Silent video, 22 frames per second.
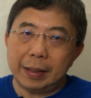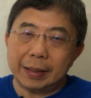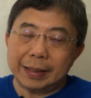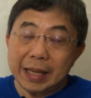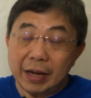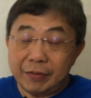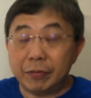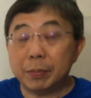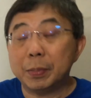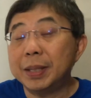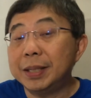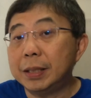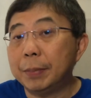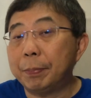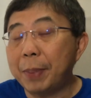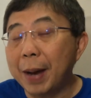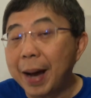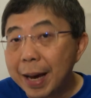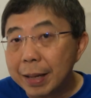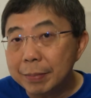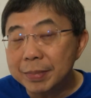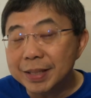government
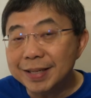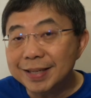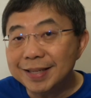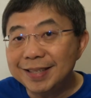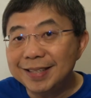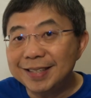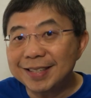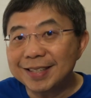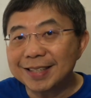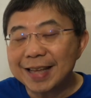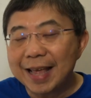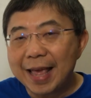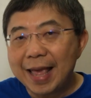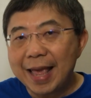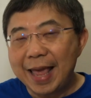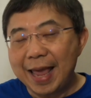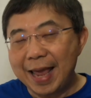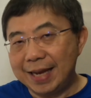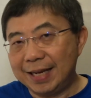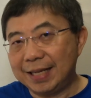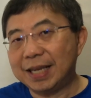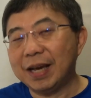departments
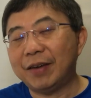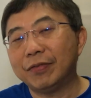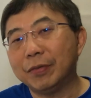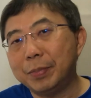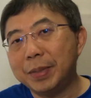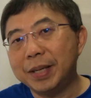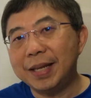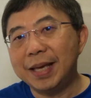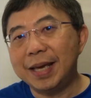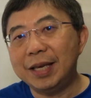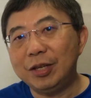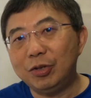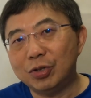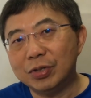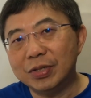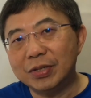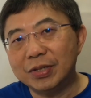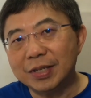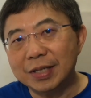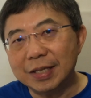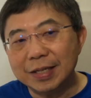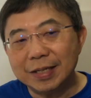and government
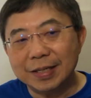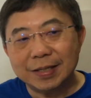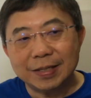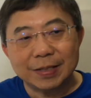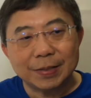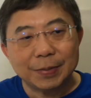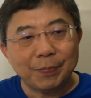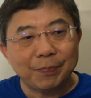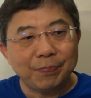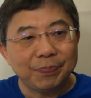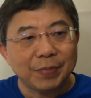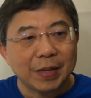agencies.